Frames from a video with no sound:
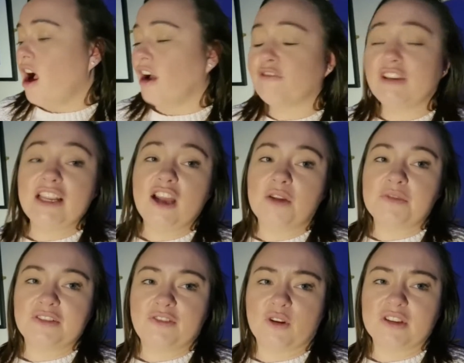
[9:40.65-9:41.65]
I really hope
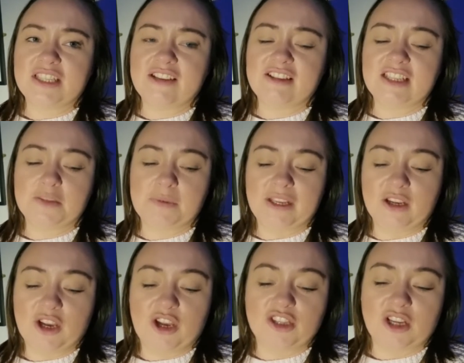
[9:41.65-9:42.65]
this vlog series has been
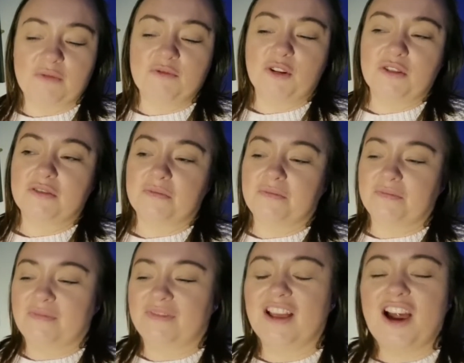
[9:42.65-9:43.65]
good. I
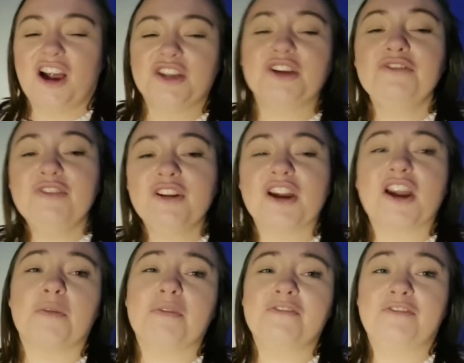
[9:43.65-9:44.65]
don't feel like
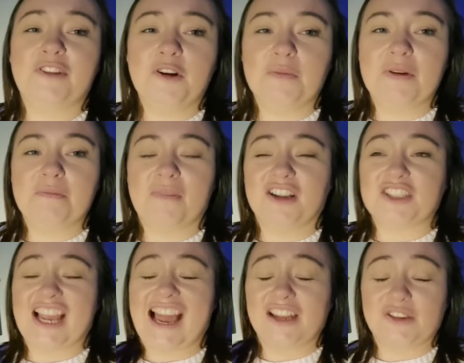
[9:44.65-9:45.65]
I've been filming
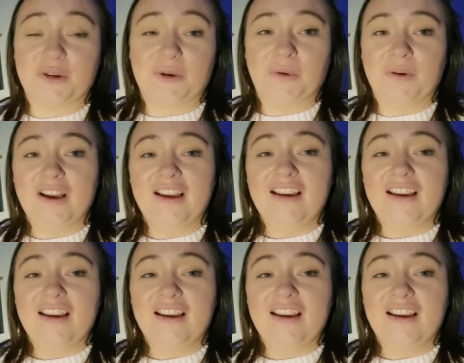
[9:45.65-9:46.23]
much at all.